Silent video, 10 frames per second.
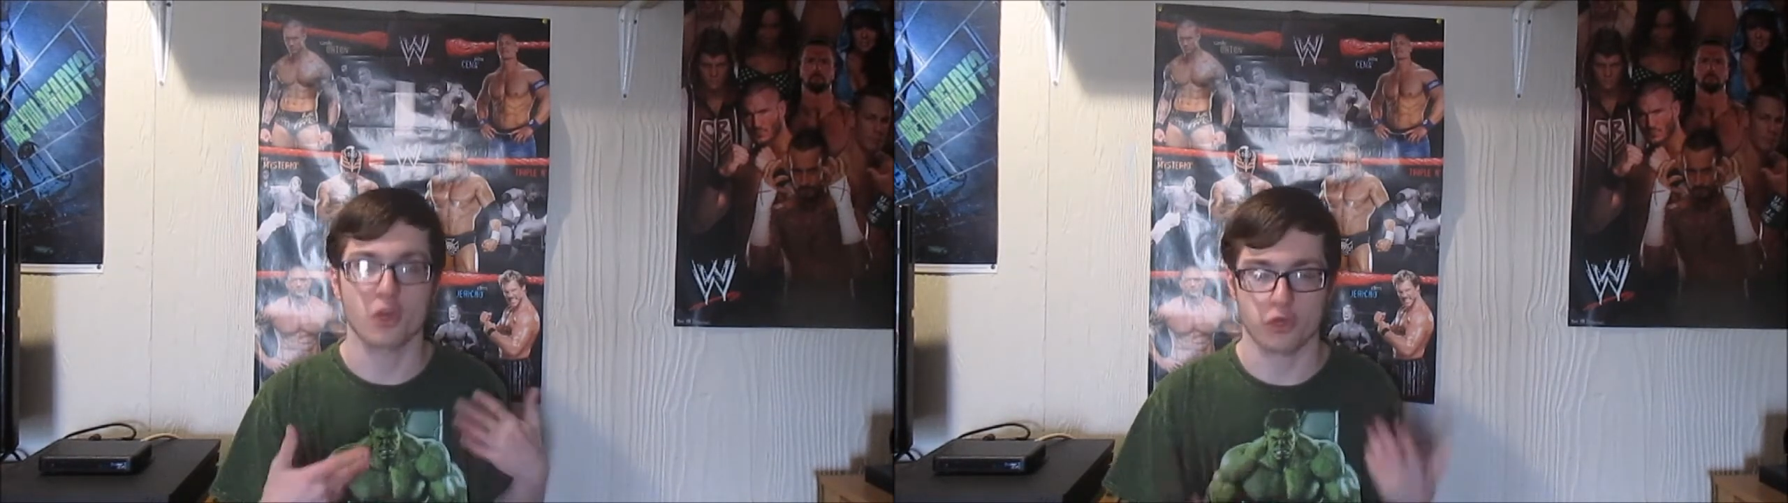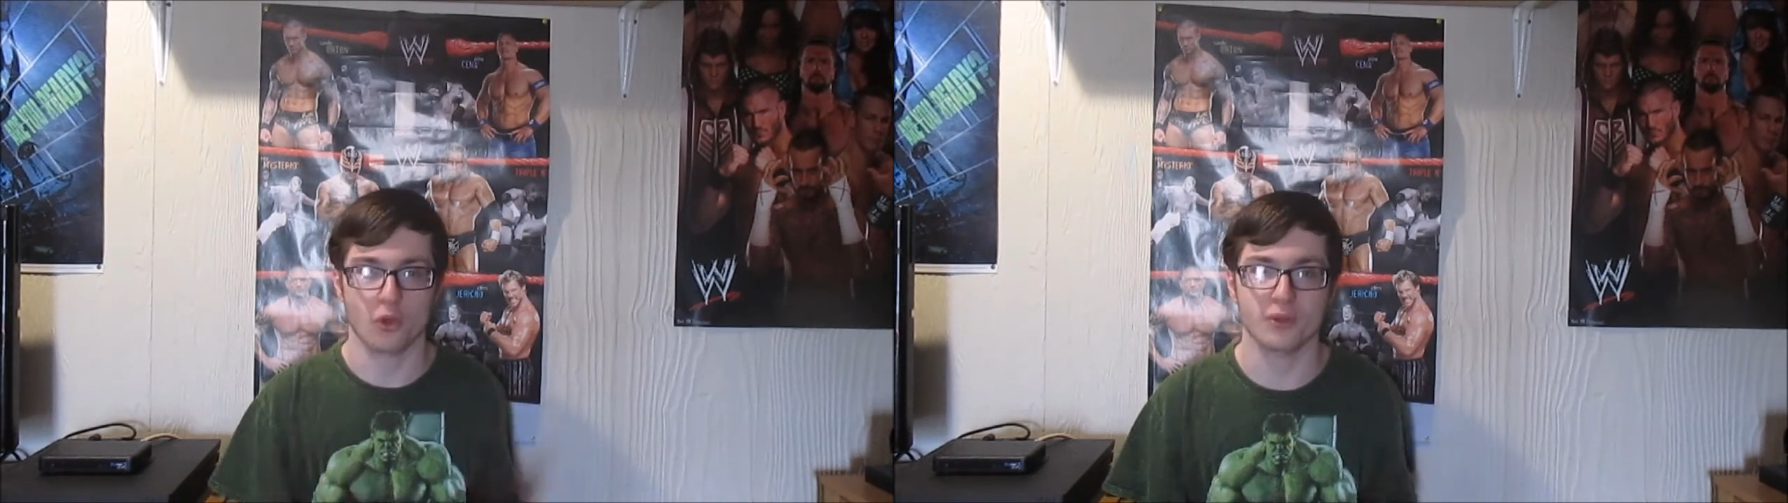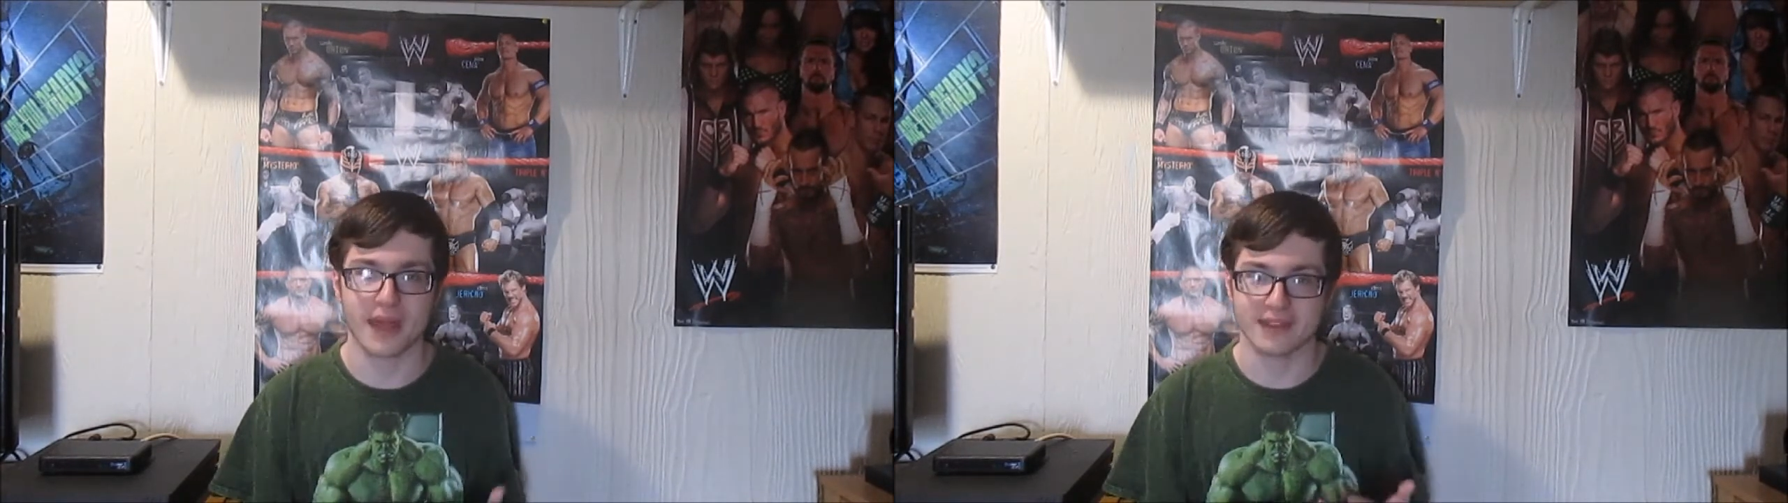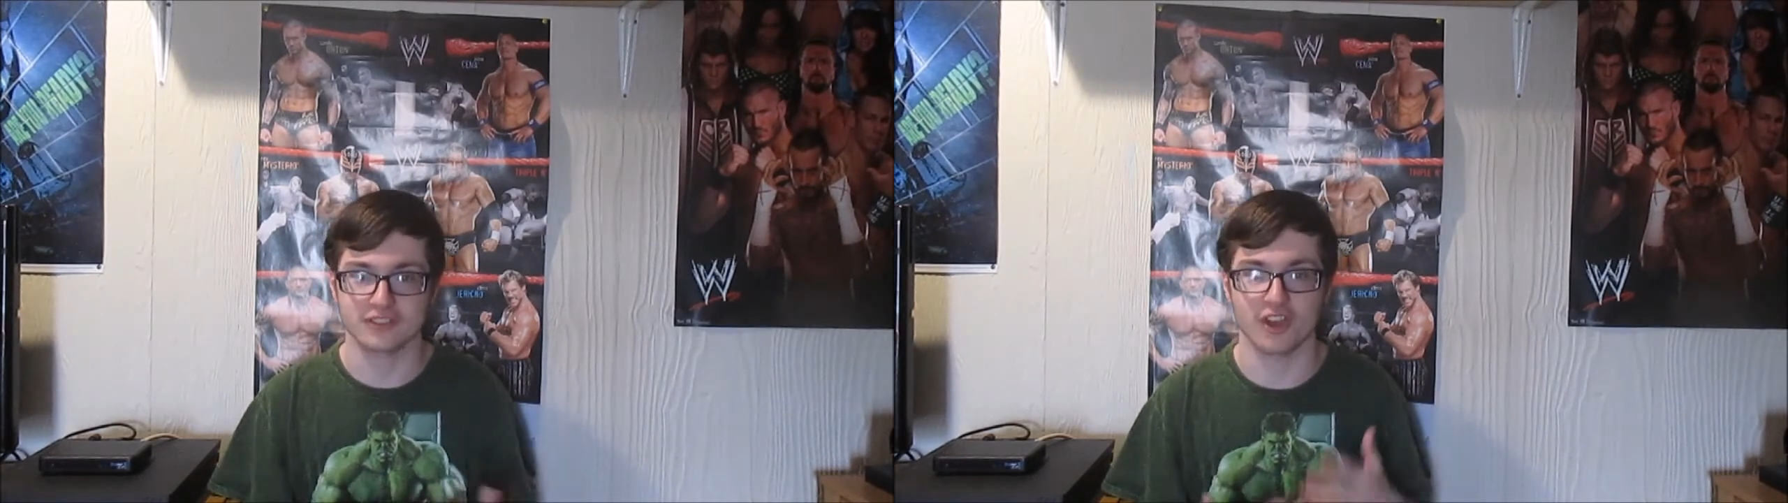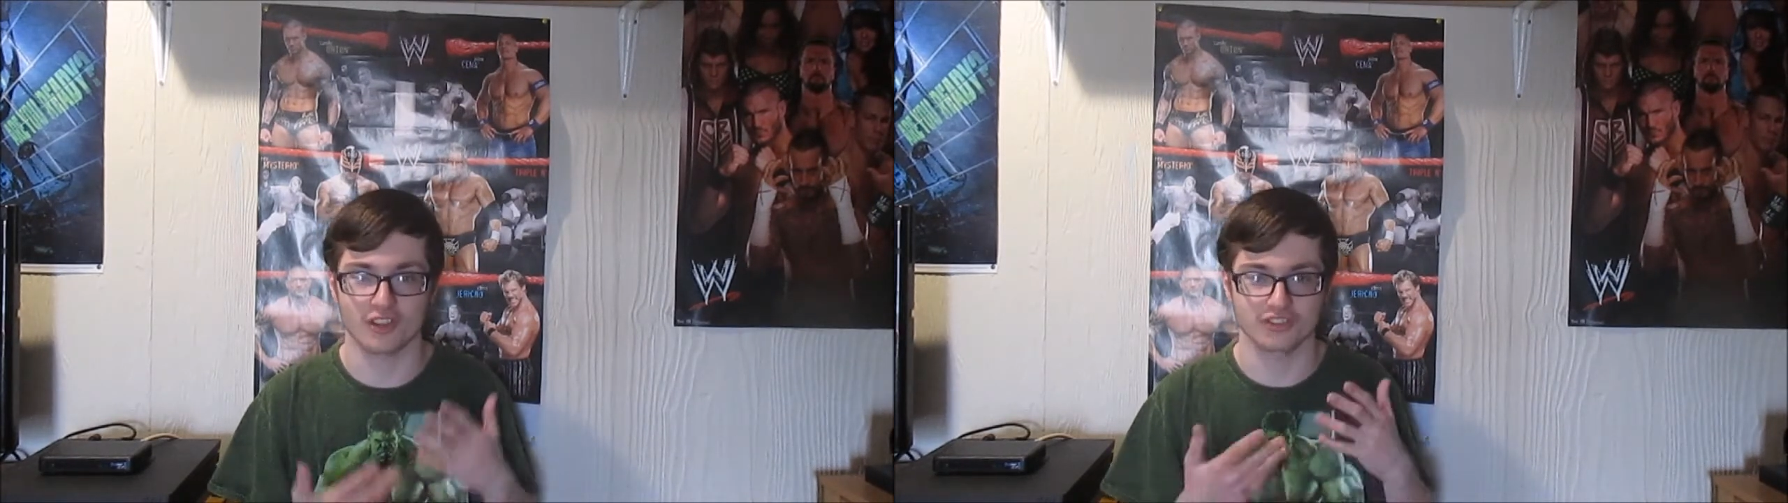third act
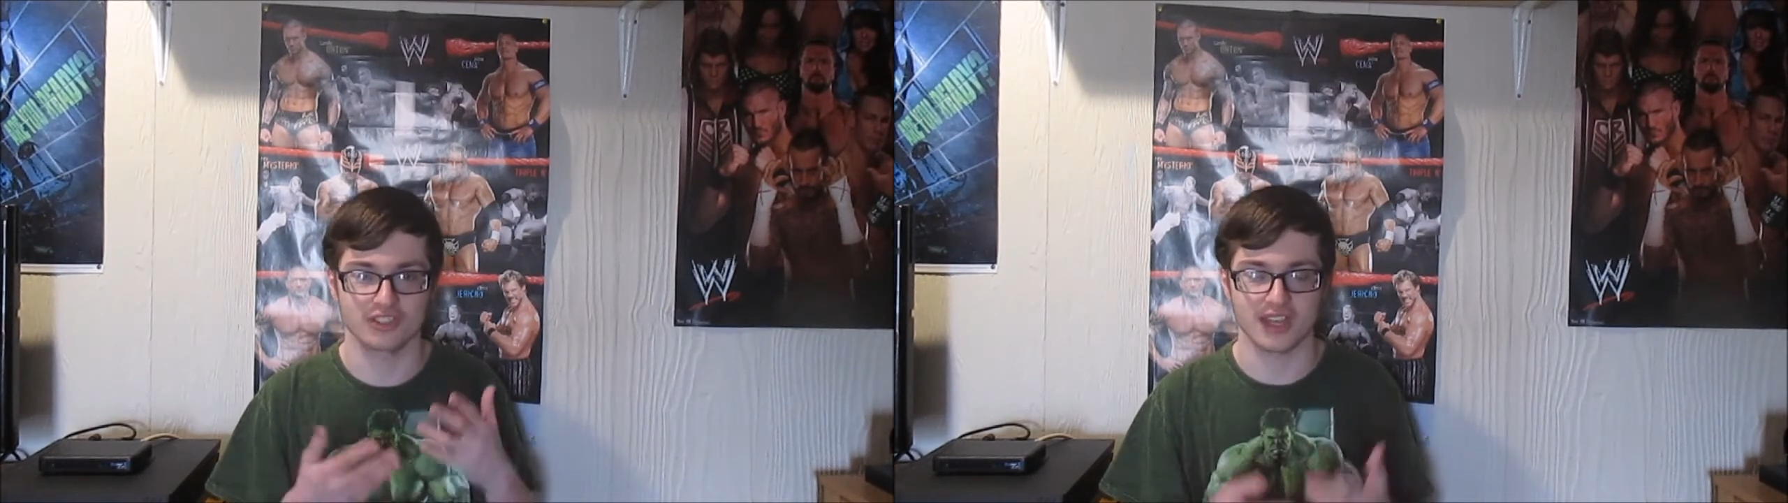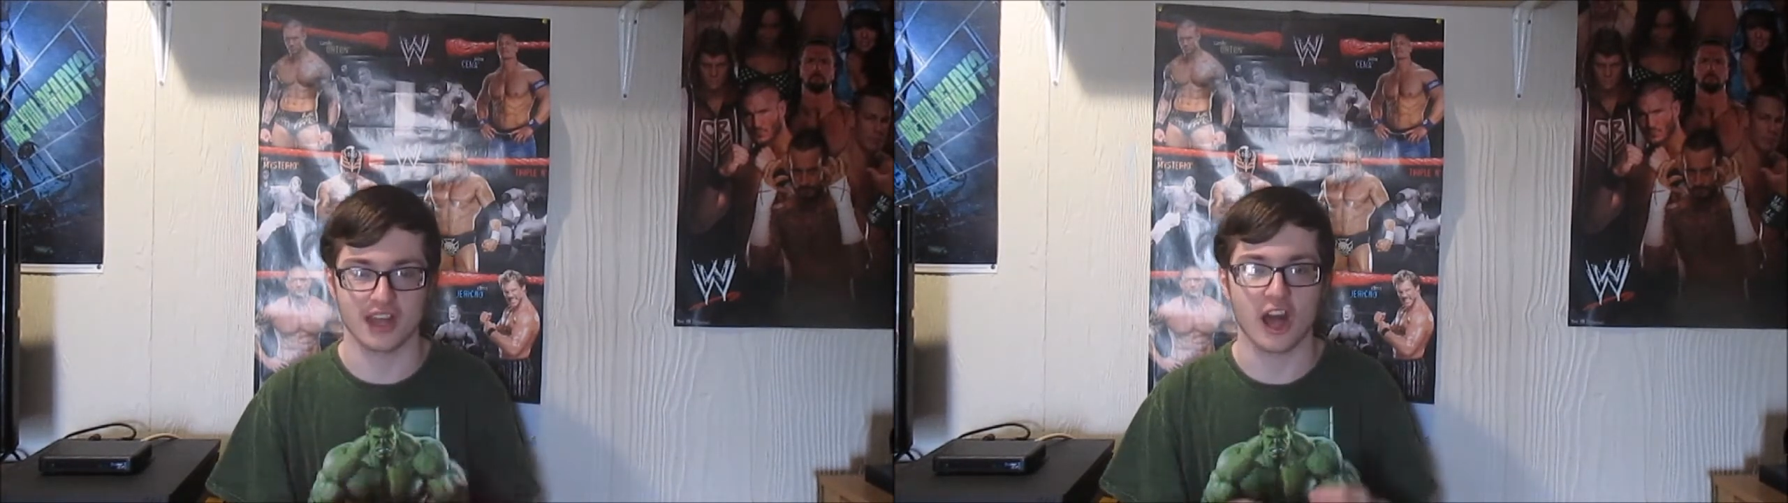does get